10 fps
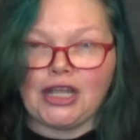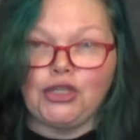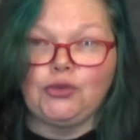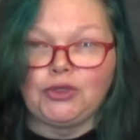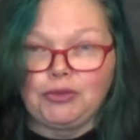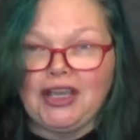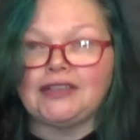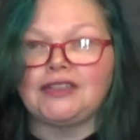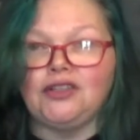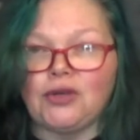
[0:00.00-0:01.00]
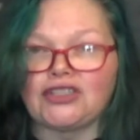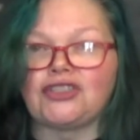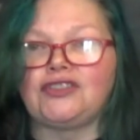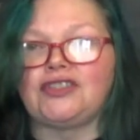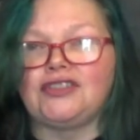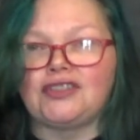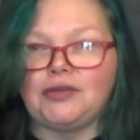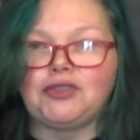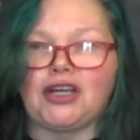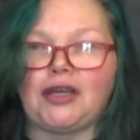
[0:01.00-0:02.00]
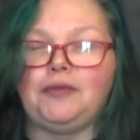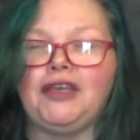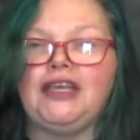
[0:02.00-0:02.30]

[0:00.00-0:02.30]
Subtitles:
And you will be asking questions at the same time